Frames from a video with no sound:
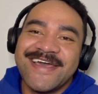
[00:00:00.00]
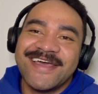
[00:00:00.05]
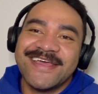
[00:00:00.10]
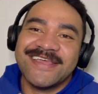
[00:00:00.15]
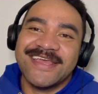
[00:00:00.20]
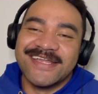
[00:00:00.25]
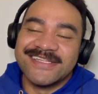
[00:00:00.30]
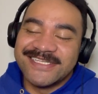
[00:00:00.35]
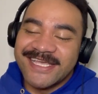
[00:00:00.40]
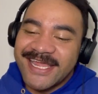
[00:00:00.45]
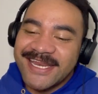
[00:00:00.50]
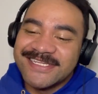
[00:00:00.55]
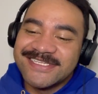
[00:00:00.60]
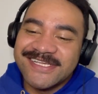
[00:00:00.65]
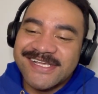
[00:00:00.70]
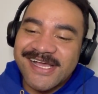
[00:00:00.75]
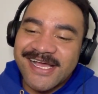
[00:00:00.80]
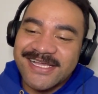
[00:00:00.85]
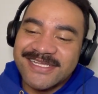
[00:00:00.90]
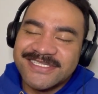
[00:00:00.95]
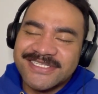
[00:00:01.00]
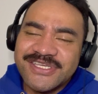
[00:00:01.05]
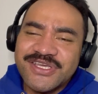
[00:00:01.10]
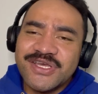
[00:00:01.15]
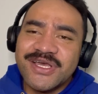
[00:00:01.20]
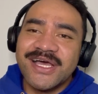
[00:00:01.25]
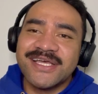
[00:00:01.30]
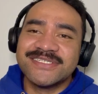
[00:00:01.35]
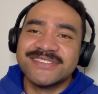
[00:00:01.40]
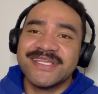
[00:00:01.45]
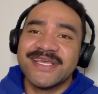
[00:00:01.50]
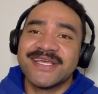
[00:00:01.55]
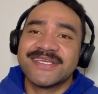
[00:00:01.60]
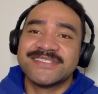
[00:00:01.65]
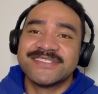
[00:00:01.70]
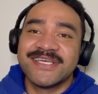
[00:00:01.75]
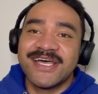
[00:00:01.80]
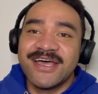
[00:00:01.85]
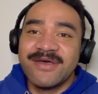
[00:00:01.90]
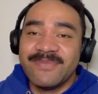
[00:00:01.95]
Yeah, take it easy, guys. See you guys next
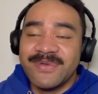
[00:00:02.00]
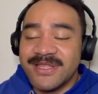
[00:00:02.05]
time.